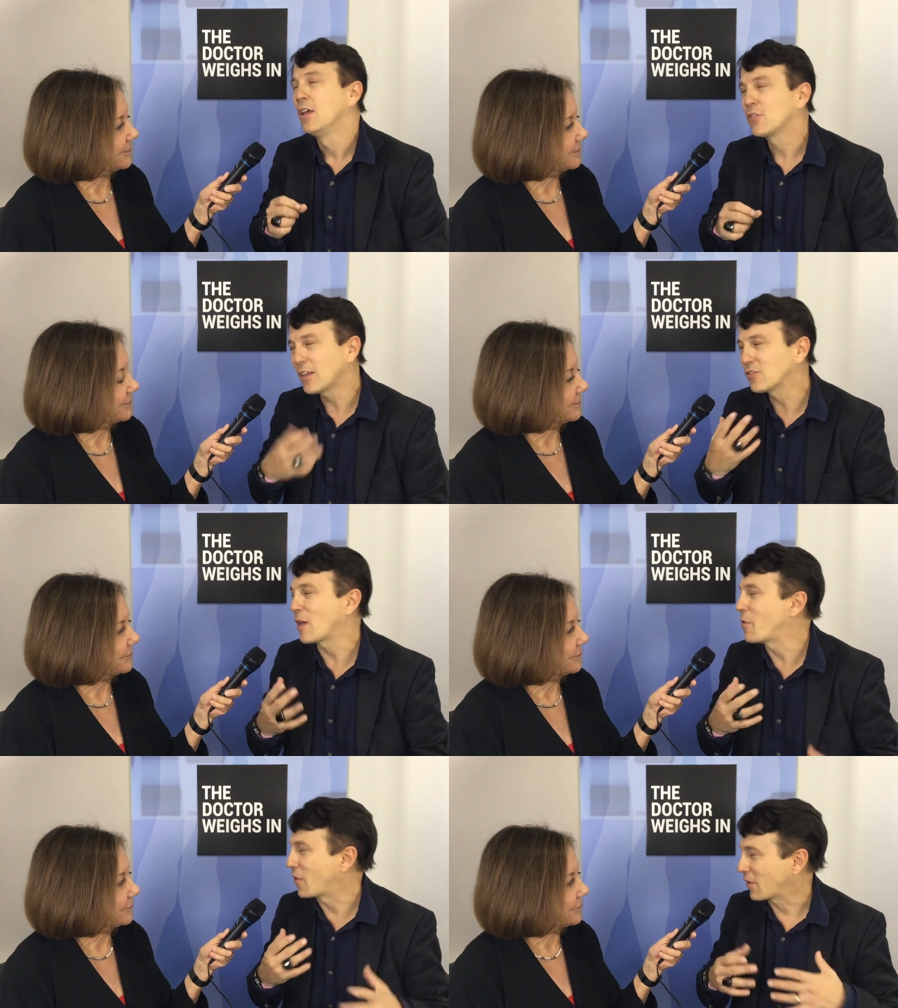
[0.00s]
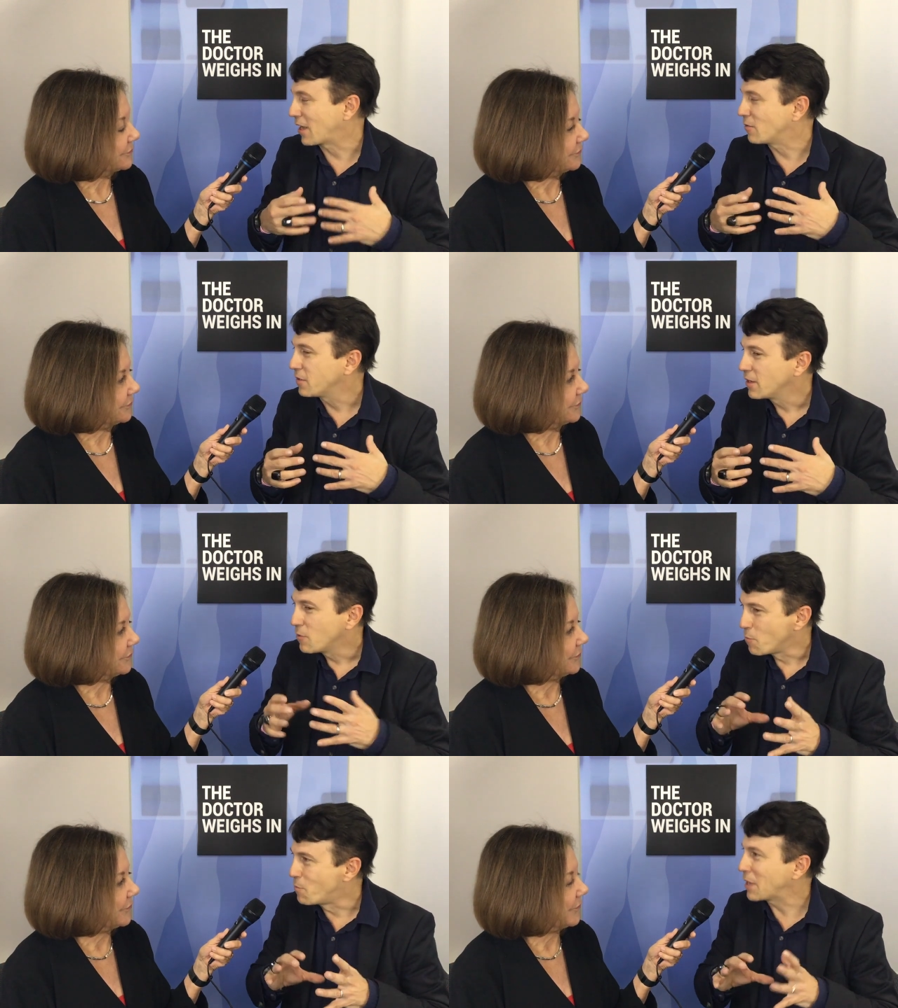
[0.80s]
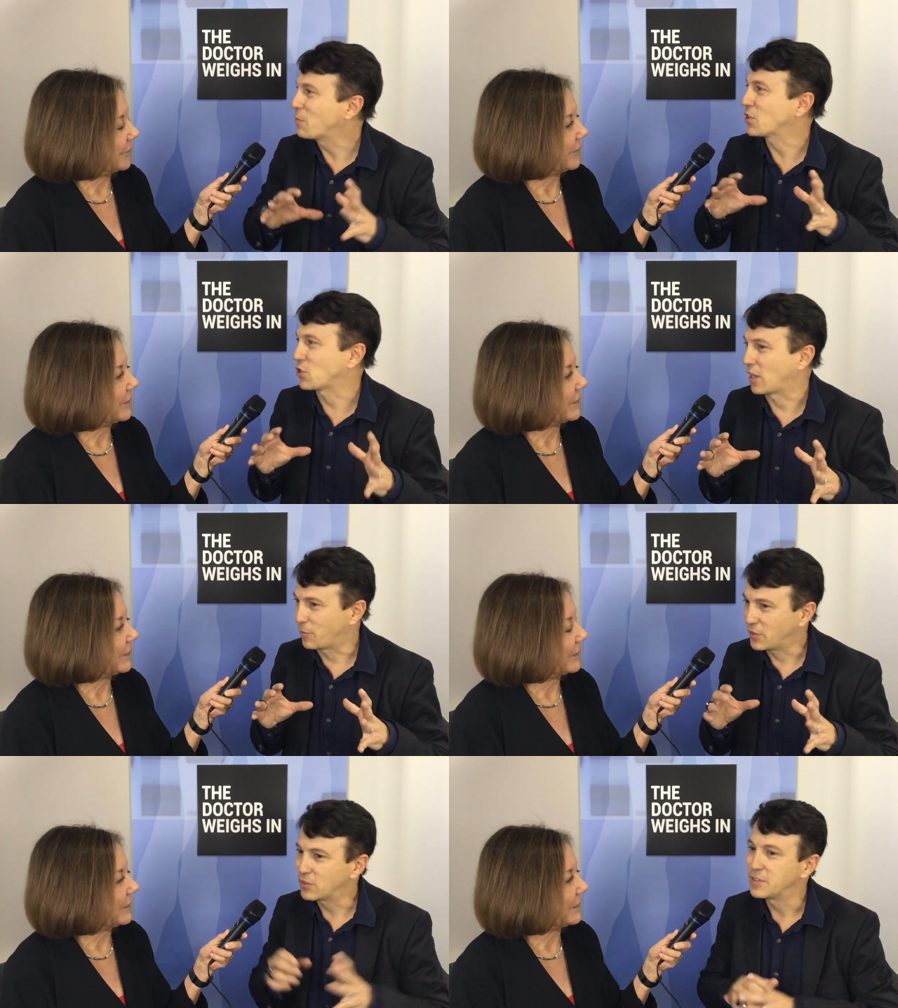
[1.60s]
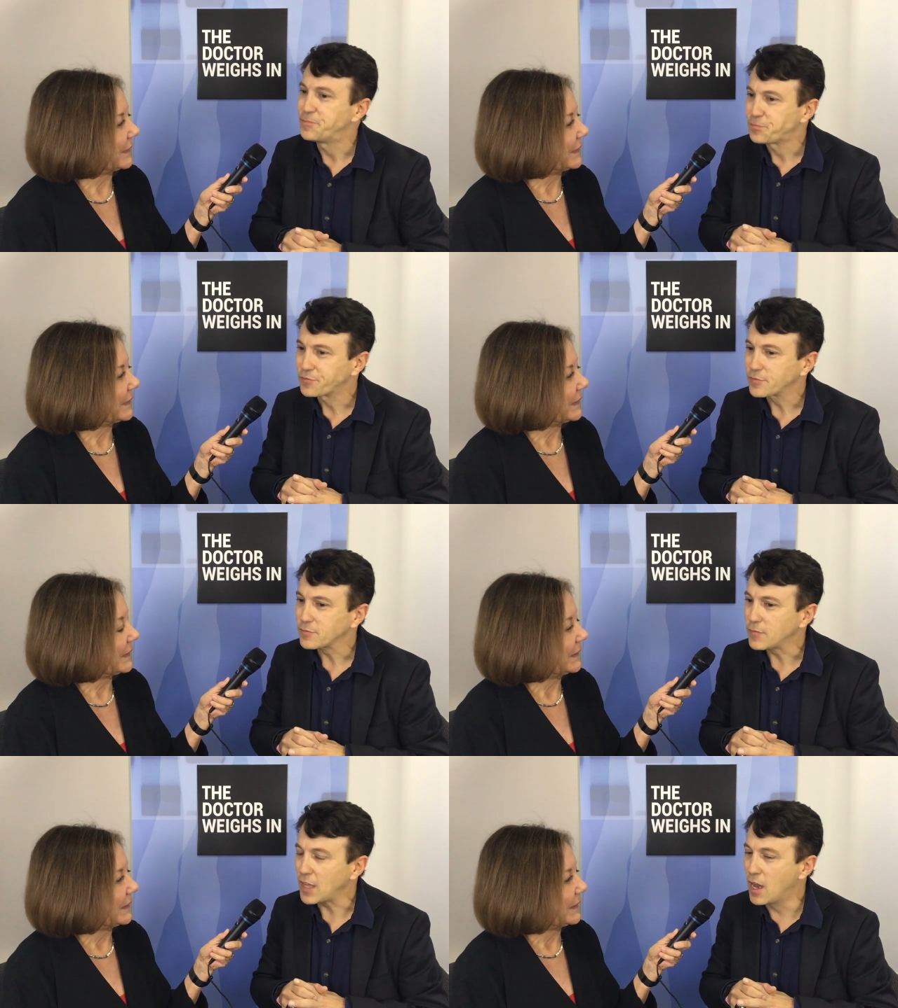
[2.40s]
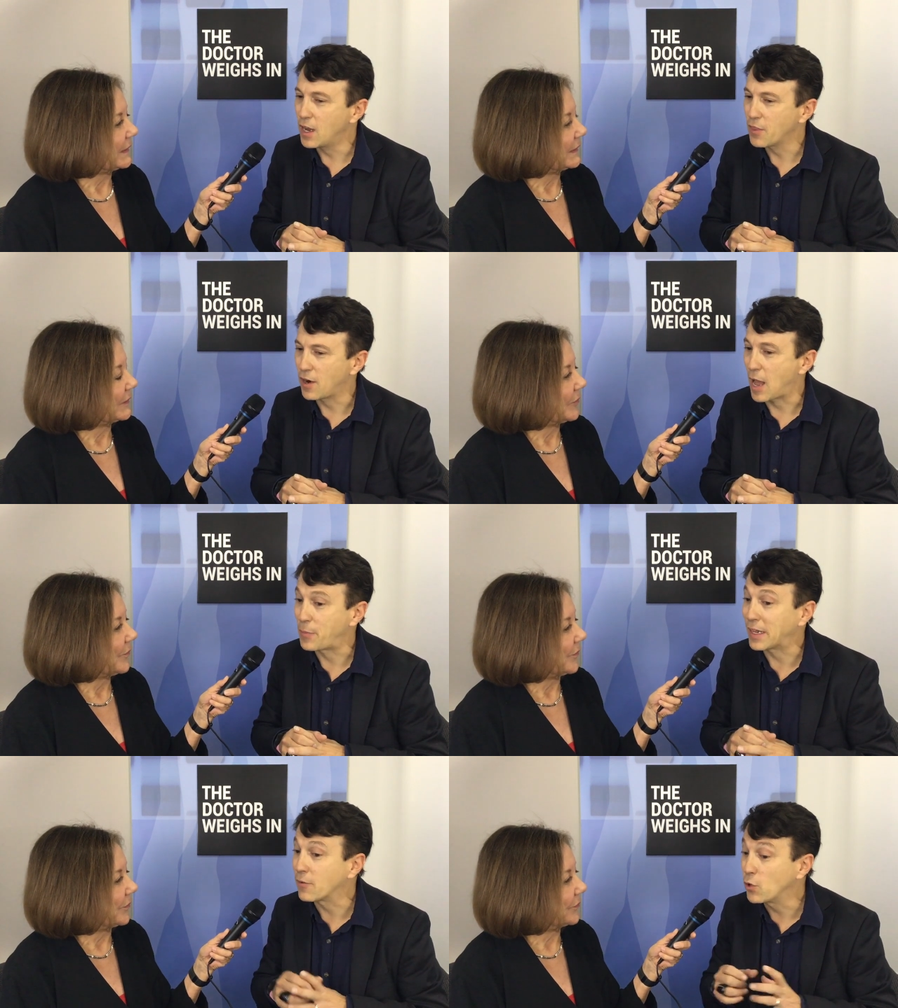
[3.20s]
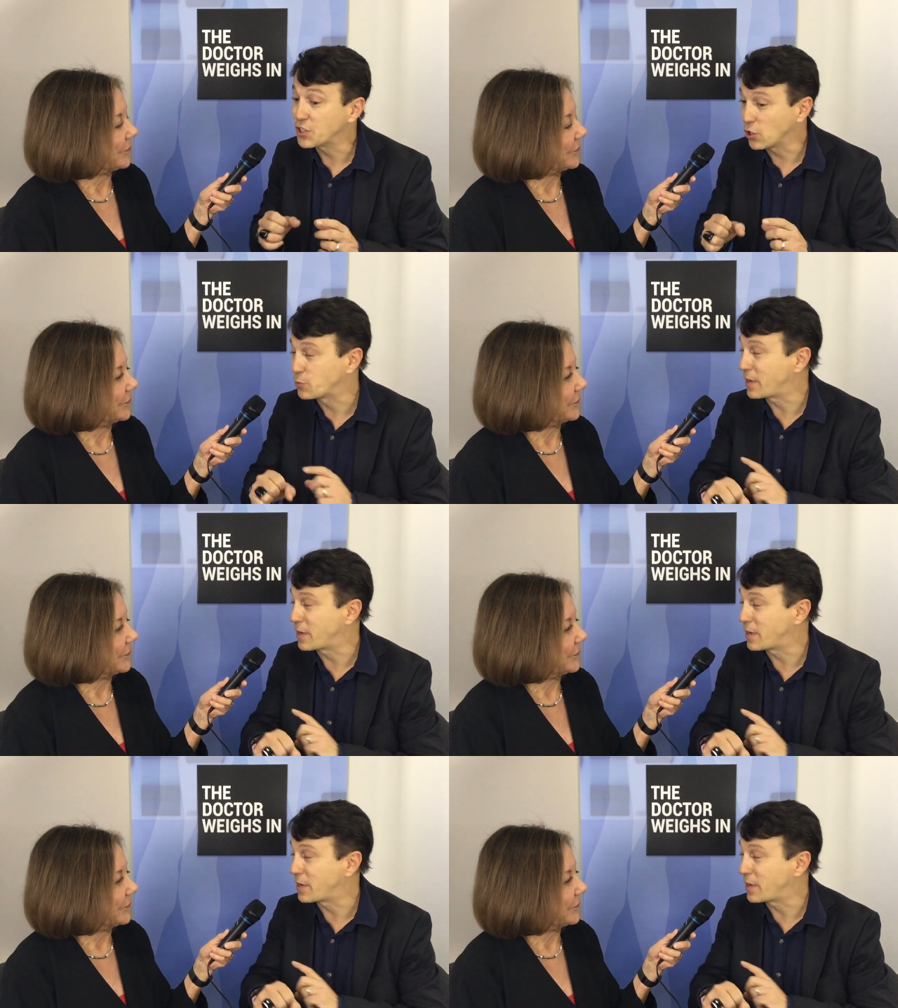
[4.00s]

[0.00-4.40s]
Speaker 1: So that's some of the kind of big picture elements uh, that are happening. And of course, it goes